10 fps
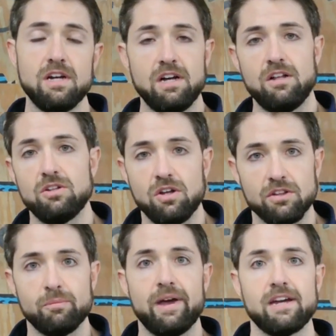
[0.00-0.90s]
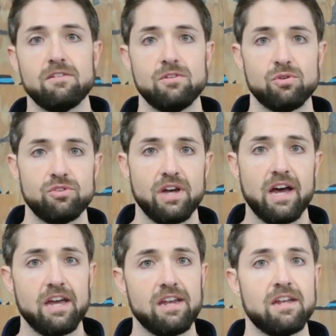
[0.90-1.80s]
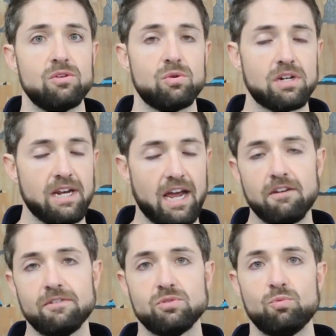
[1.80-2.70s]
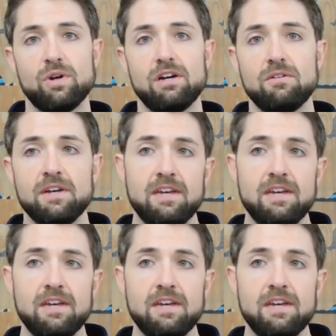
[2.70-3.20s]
along the back of your thigh and or calf as well.